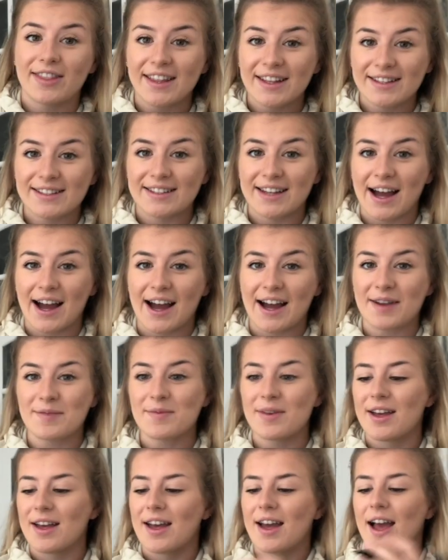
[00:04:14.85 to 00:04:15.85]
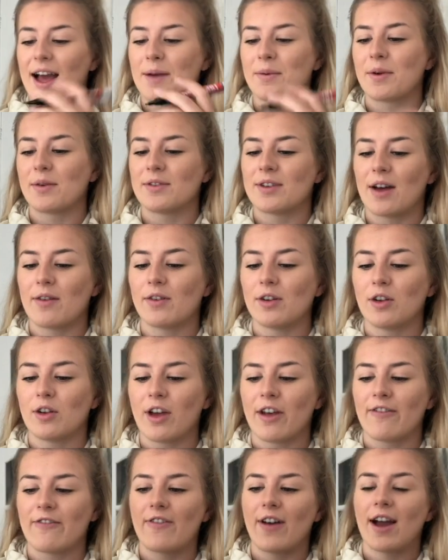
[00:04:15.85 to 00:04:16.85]
this time I'm going to have a look
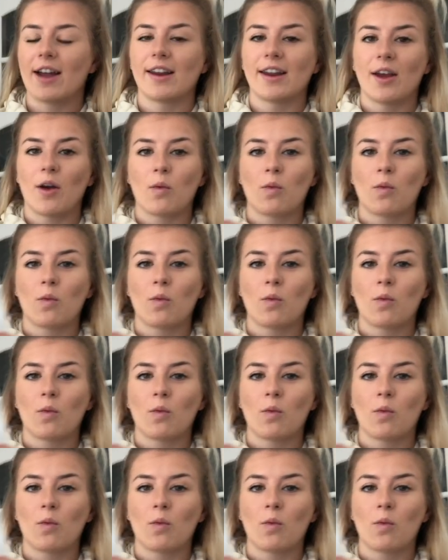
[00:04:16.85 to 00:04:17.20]
at finding